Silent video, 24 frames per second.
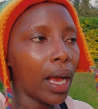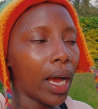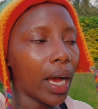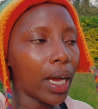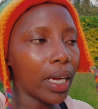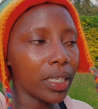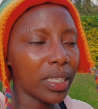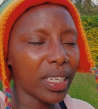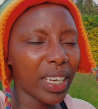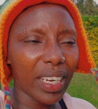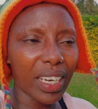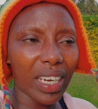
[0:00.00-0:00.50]
I
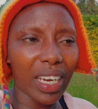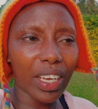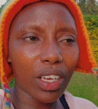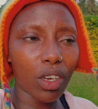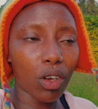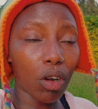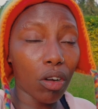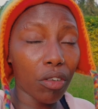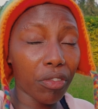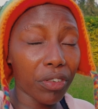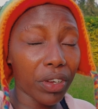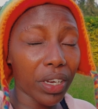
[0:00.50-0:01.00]
started like
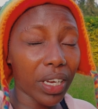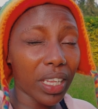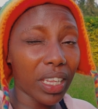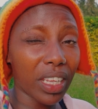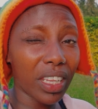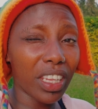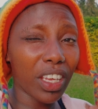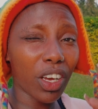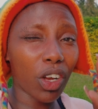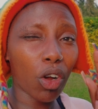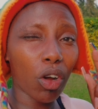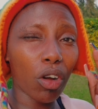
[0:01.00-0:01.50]
coughing, and then
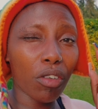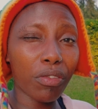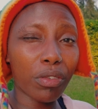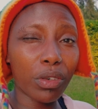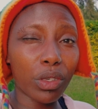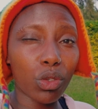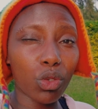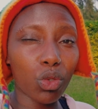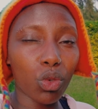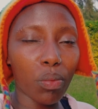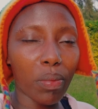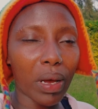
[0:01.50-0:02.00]
the cough was
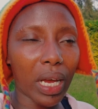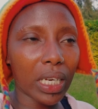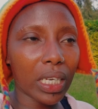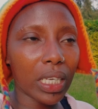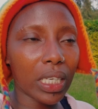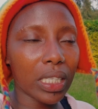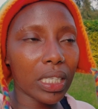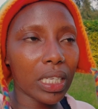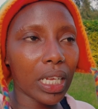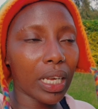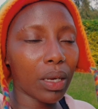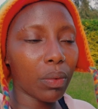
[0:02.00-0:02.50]
so bad
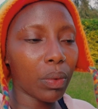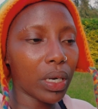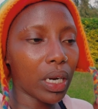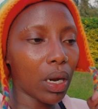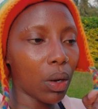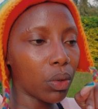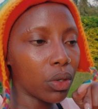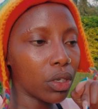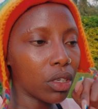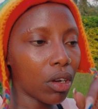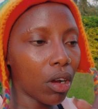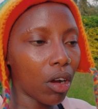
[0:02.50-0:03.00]
because like when I
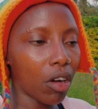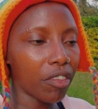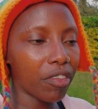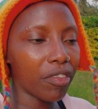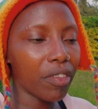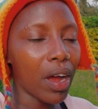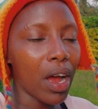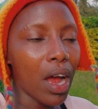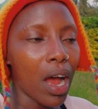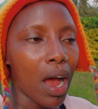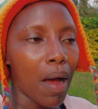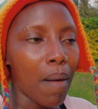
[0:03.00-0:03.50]
would cough
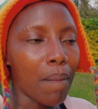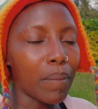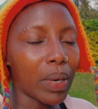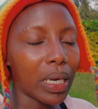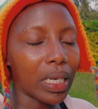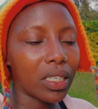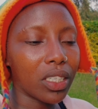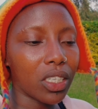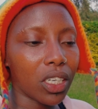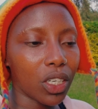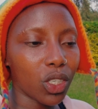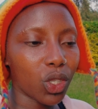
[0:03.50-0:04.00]
my
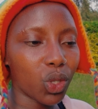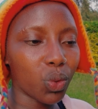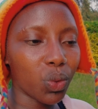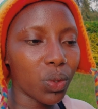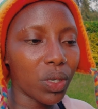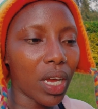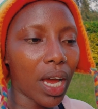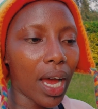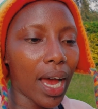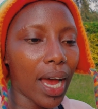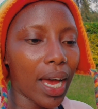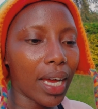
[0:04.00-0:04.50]
chest would
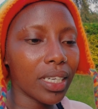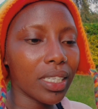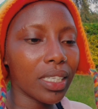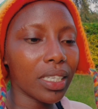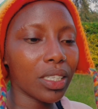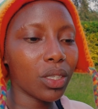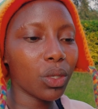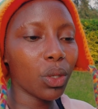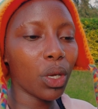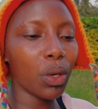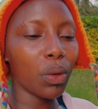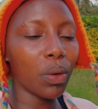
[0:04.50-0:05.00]
hurt,
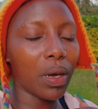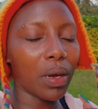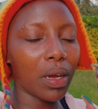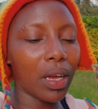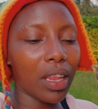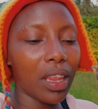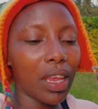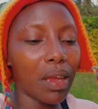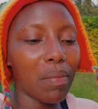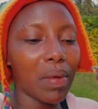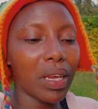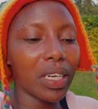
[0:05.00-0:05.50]
and
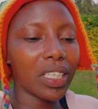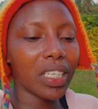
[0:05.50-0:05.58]
then